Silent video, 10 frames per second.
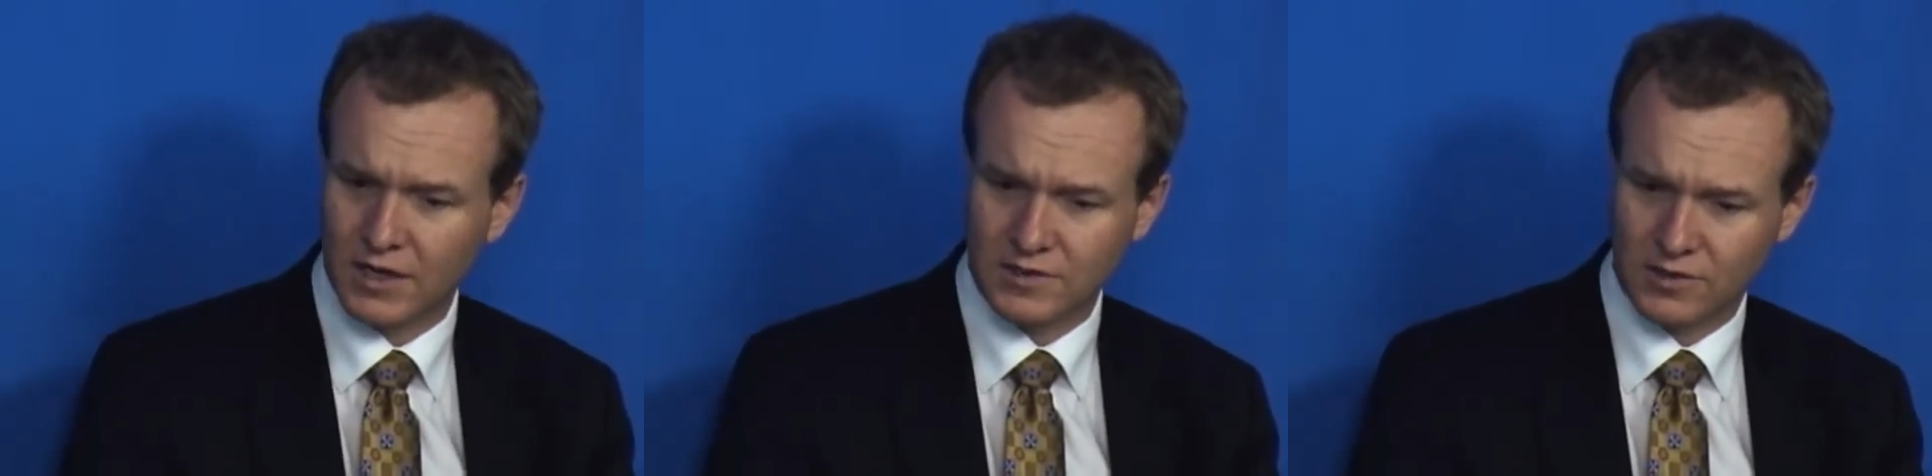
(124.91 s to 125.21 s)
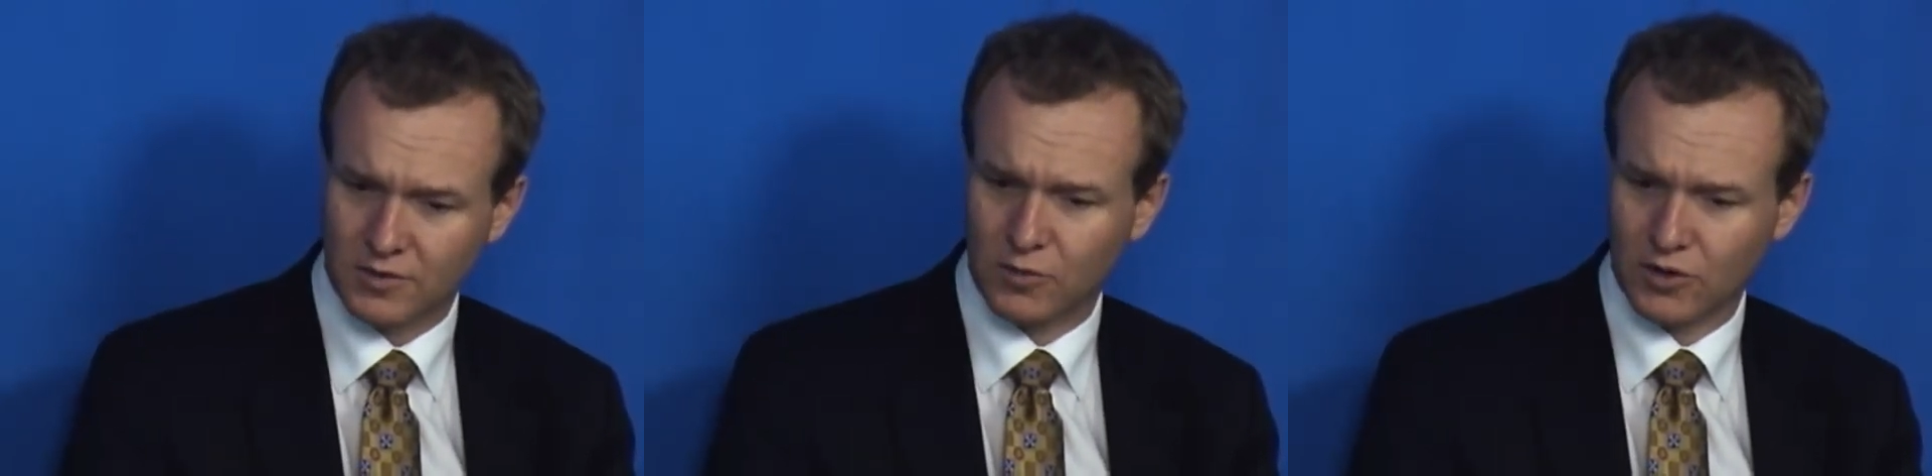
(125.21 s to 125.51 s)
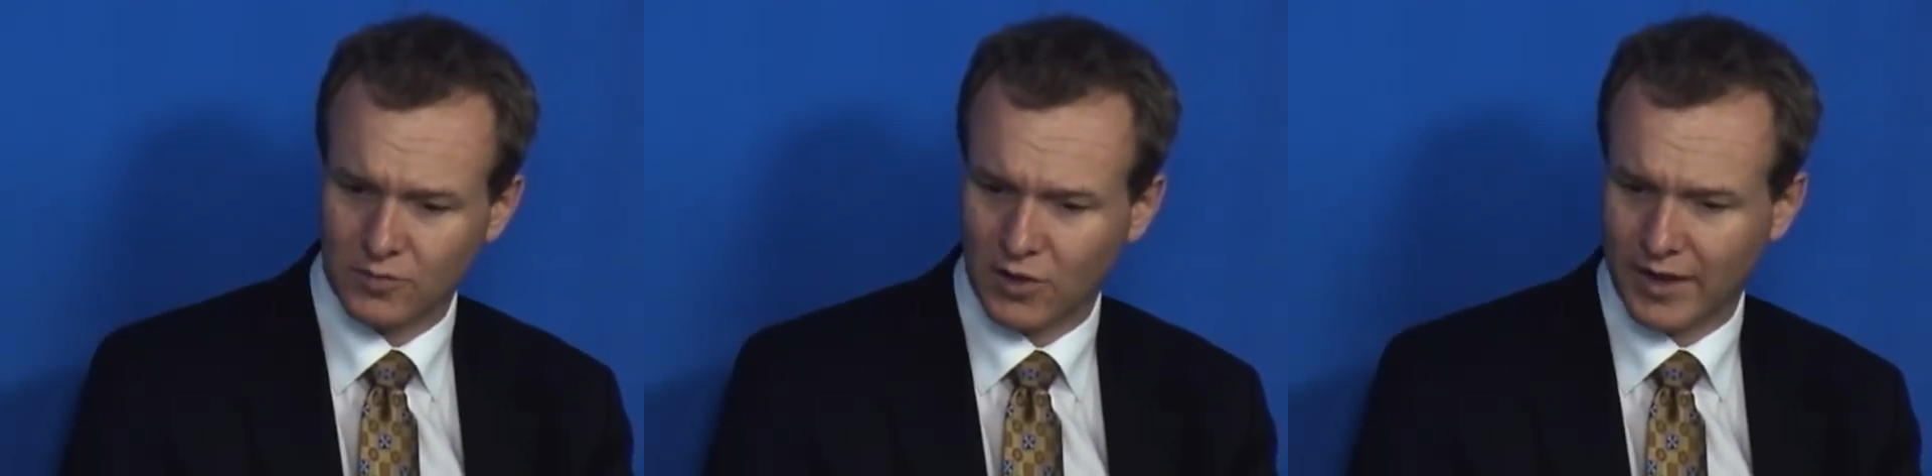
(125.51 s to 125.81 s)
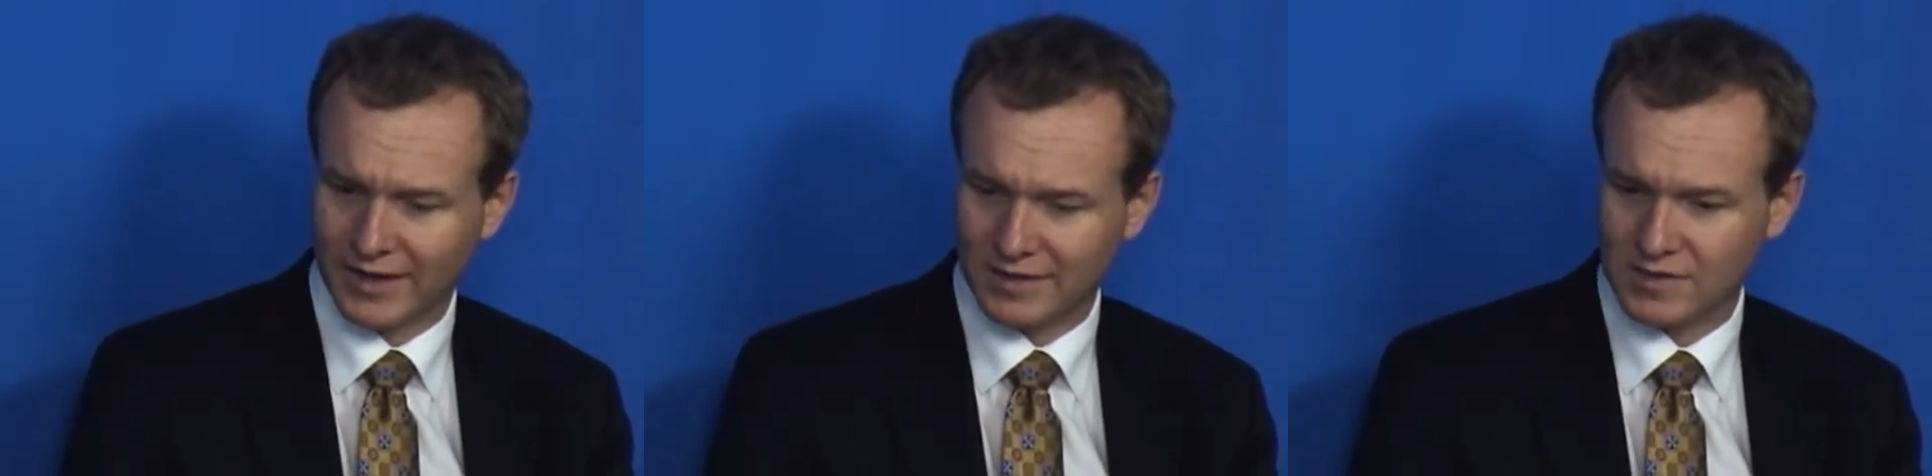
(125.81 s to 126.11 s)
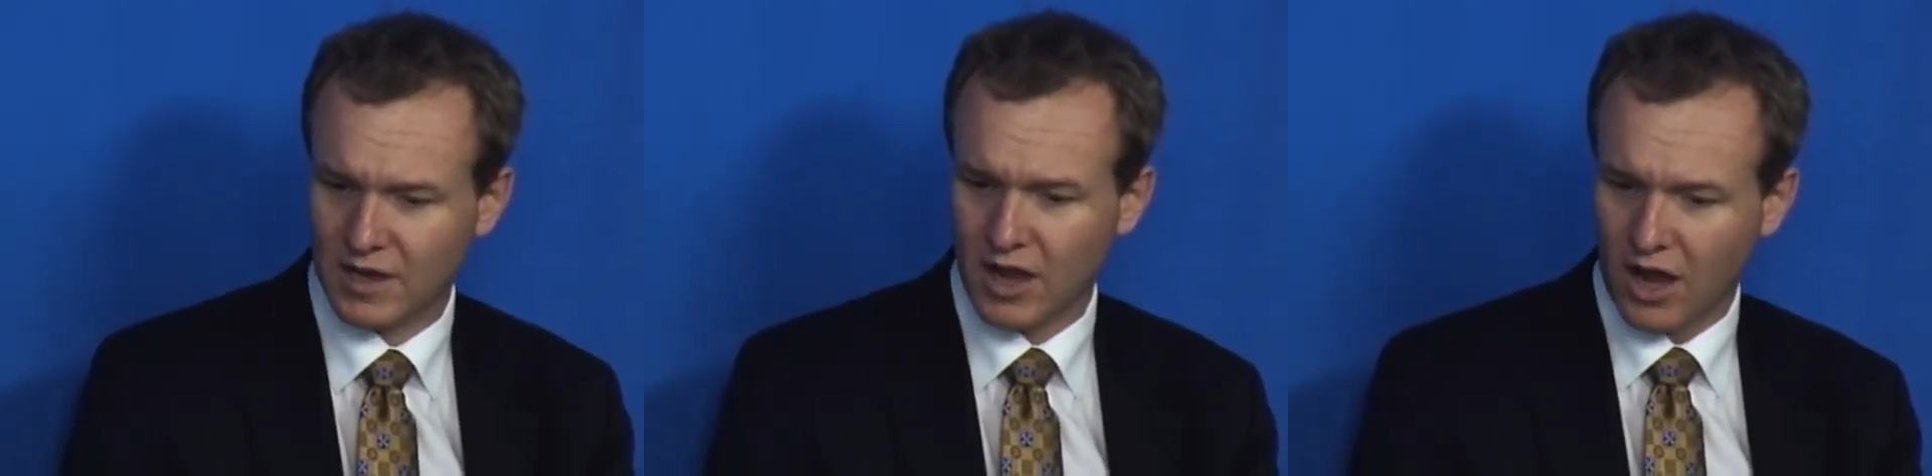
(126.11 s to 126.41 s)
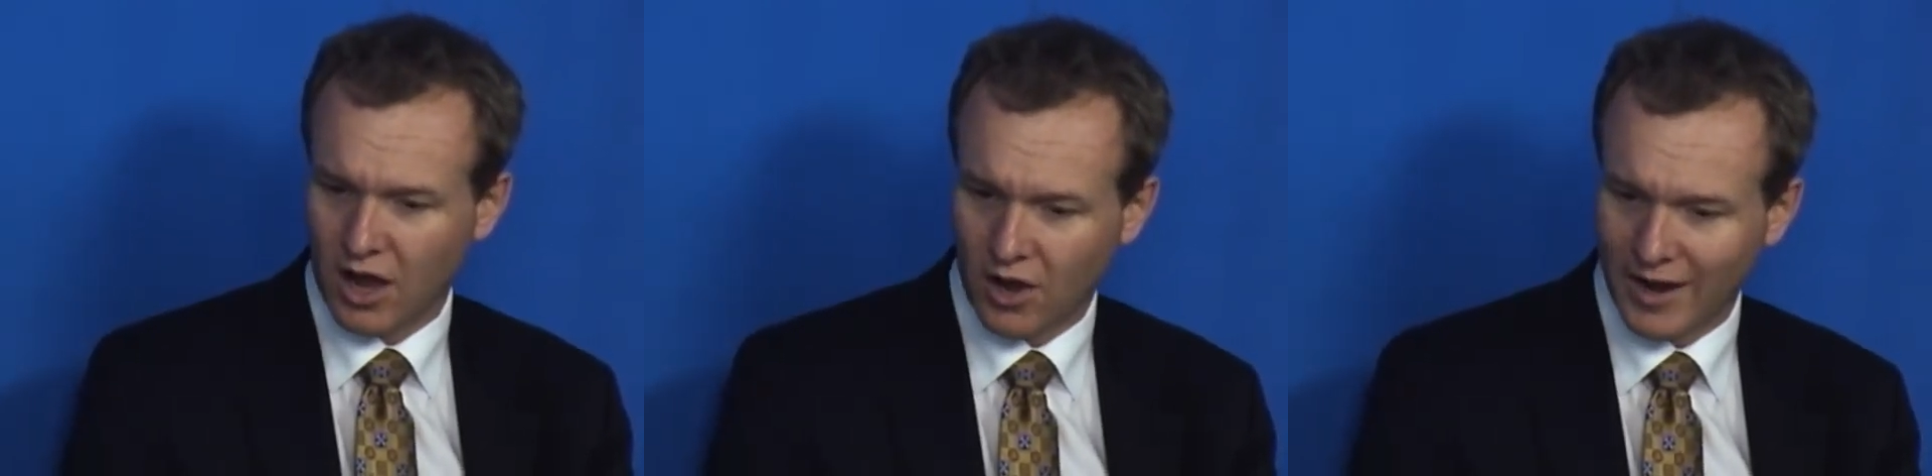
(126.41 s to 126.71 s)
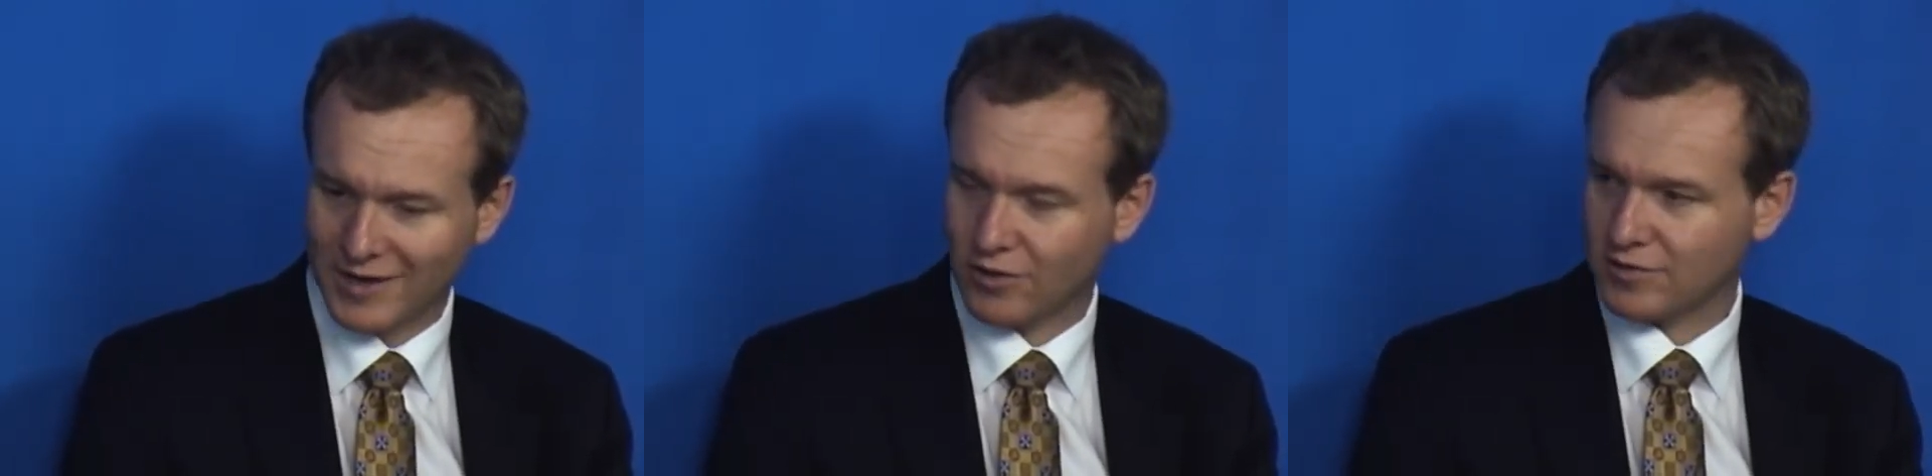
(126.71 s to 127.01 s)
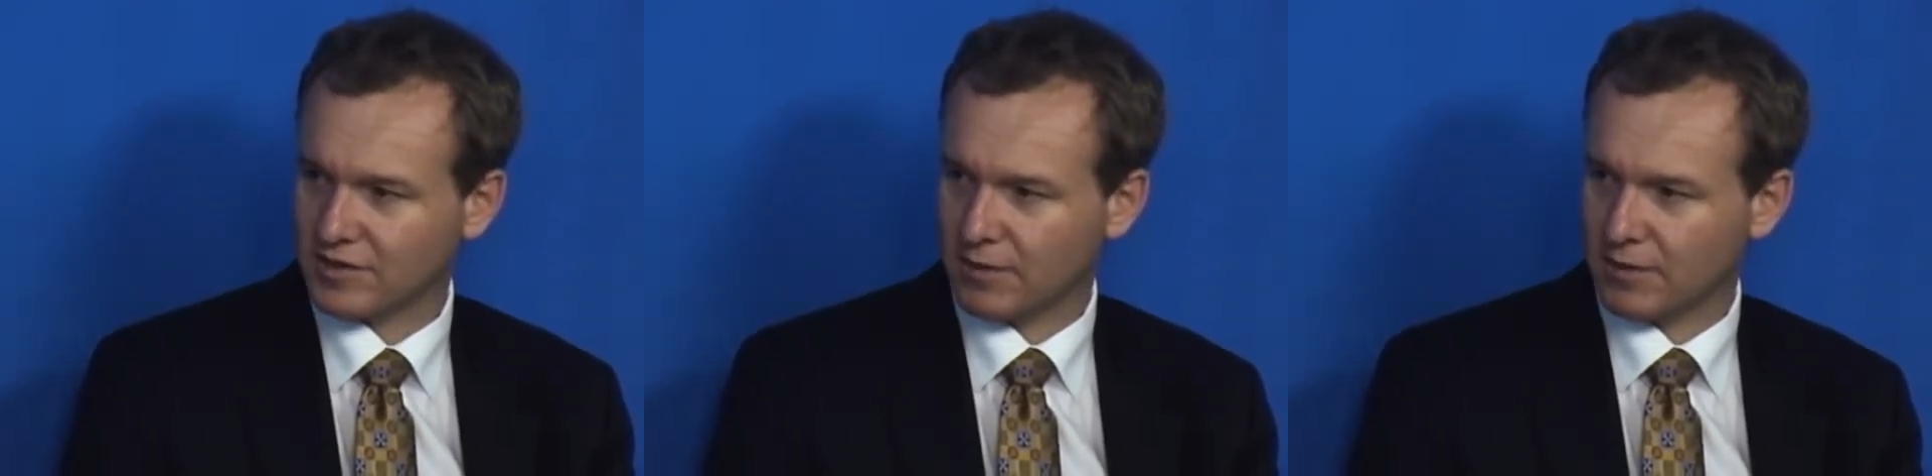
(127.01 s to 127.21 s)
So the bottom line is high dose